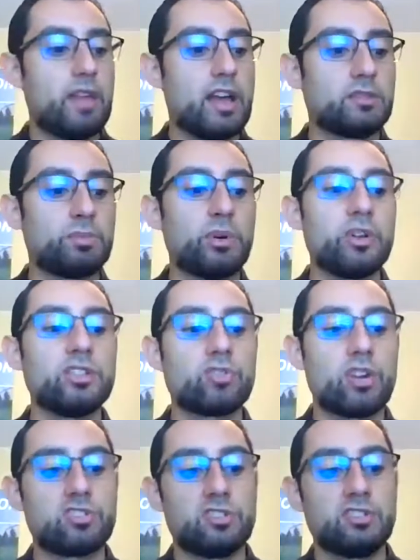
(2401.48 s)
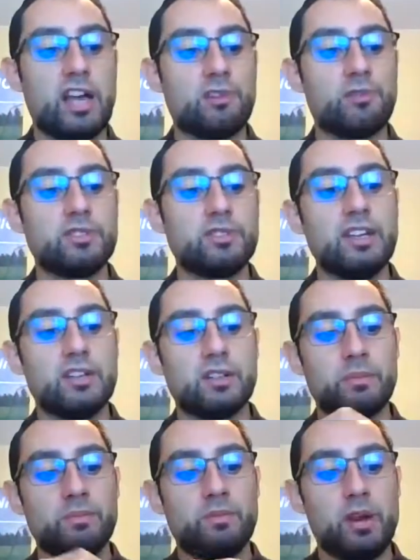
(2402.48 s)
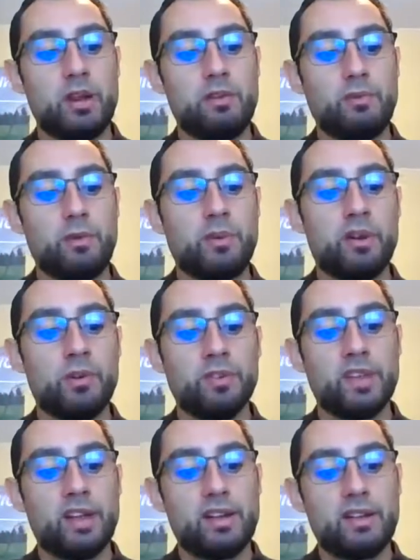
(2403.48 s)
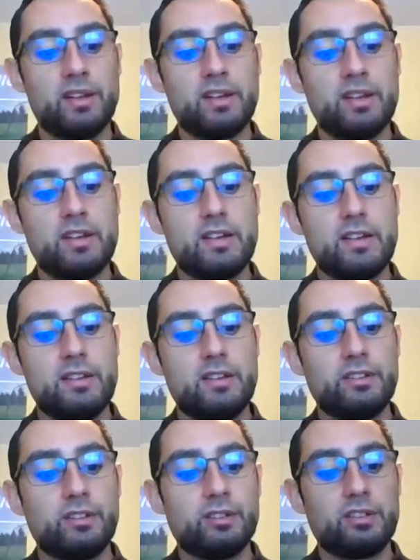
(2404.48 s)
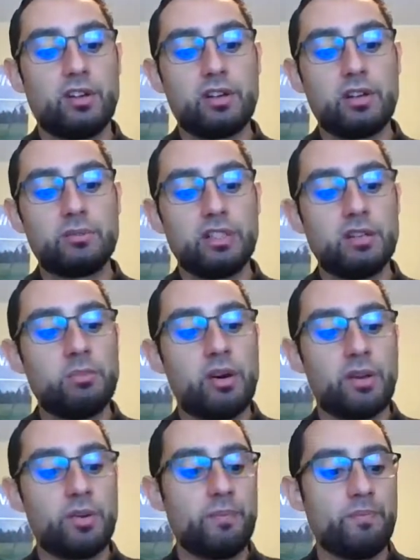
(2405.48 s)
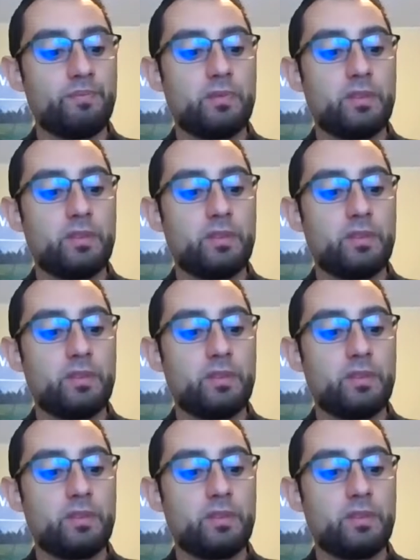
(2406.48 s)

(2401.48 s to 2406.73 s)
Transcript: as per instructions, how to take them, right? We went over that. So it all comes in a bottle.